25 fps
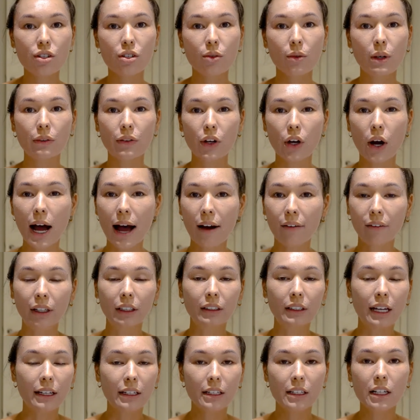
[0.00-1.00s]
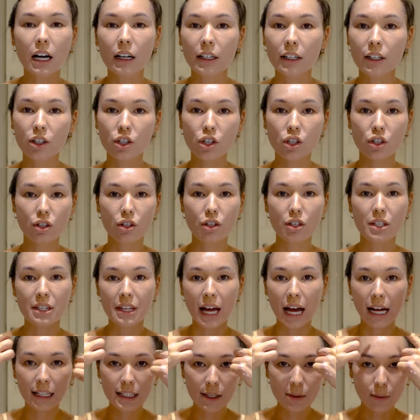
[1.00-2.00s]
So if you're having like gut issues,
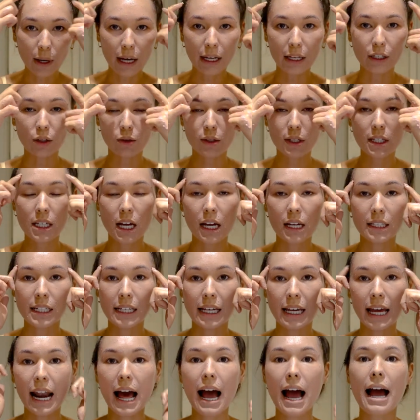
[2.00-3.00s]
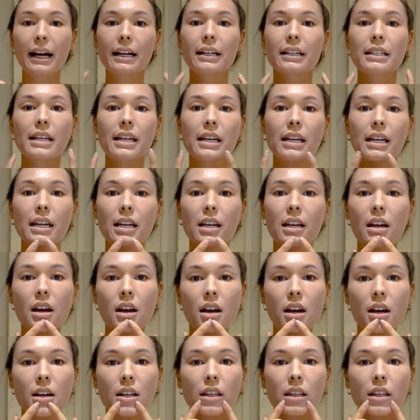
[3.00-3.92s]
that's where you'll start to get acne.